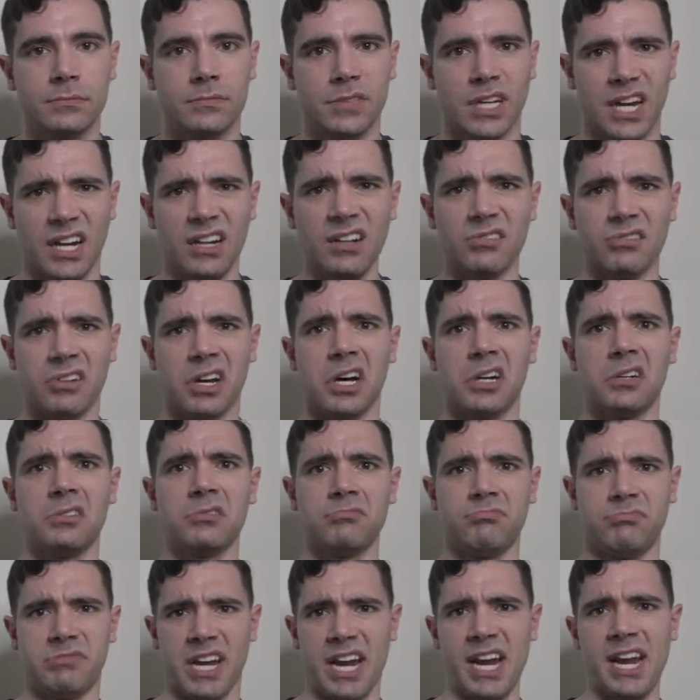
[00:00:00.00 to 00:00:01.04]
I don't
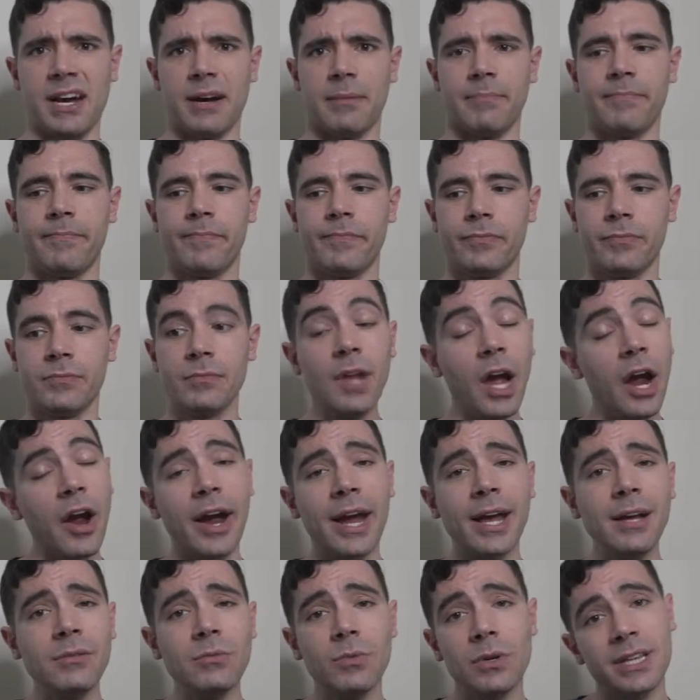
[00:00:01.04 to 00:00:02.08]
know. Damn.
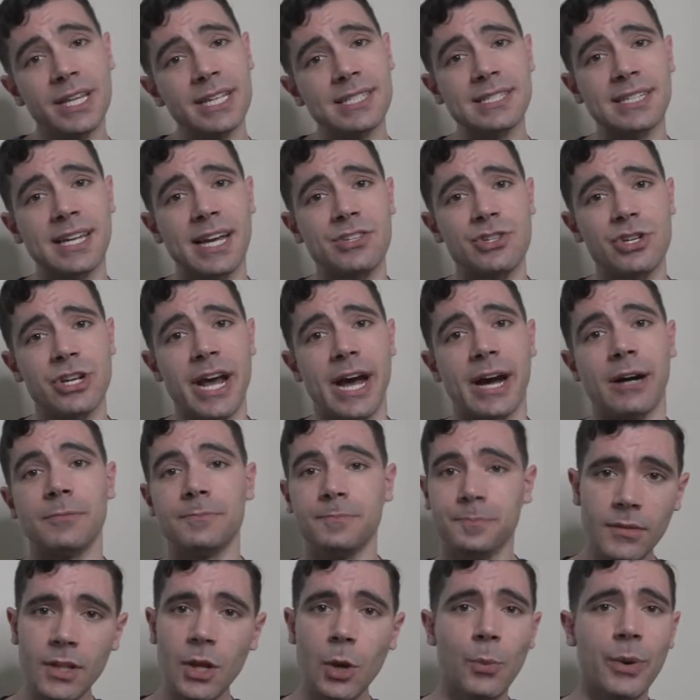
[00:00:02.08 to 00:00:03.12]
Alright, well let's sketch it out.
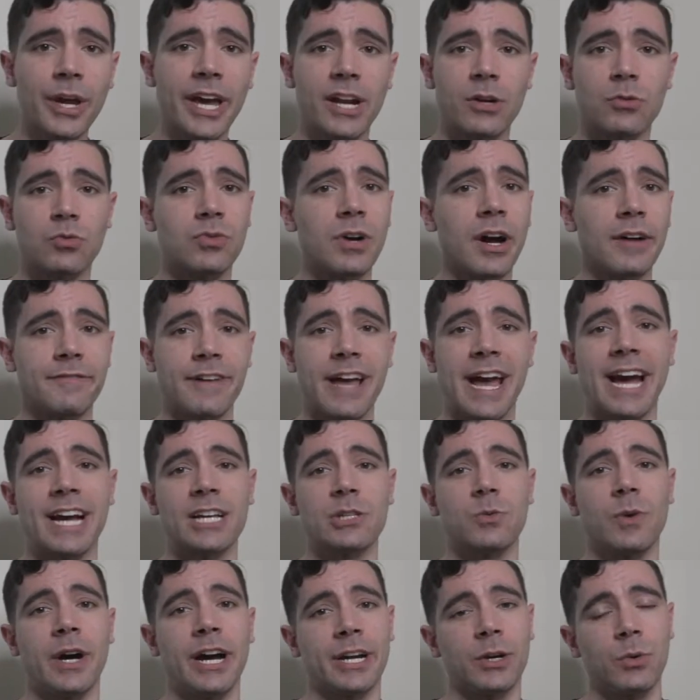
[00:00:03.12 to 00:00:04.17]
We got a rough
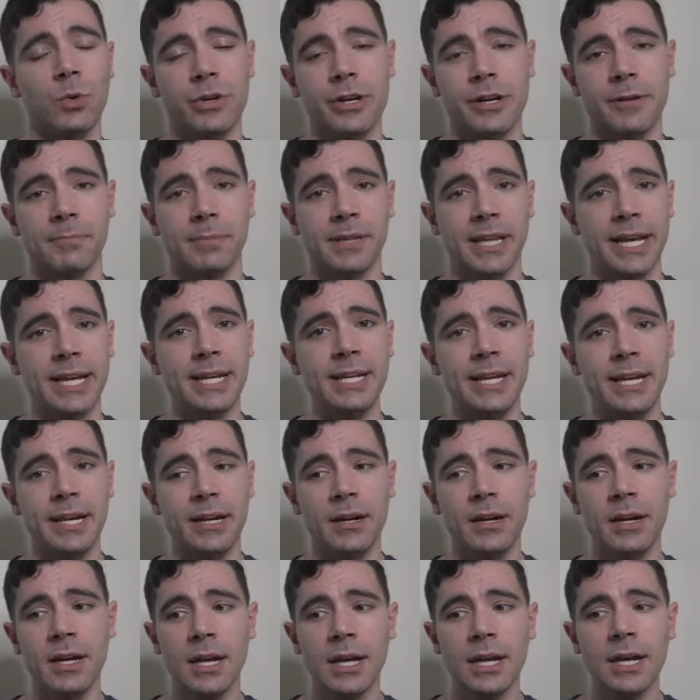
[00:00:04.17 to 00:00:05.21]
xy coordinate plane
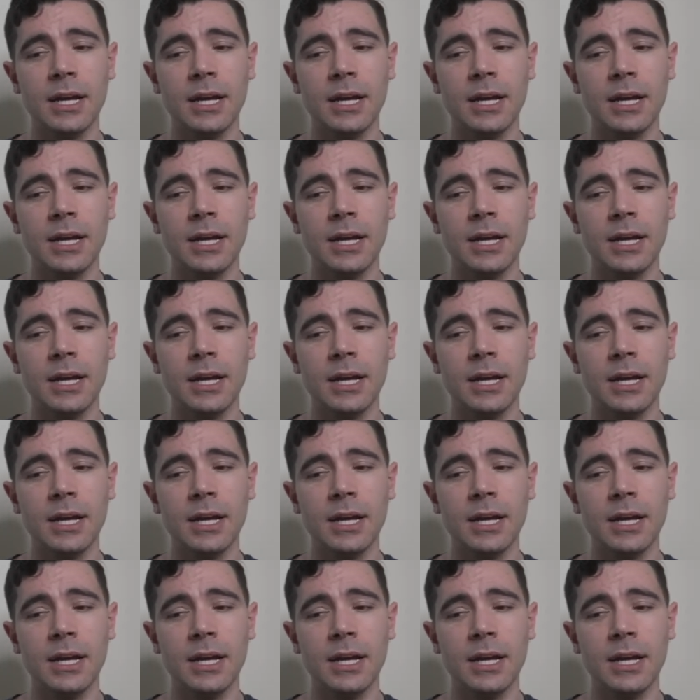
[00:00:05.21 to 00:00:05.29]
here.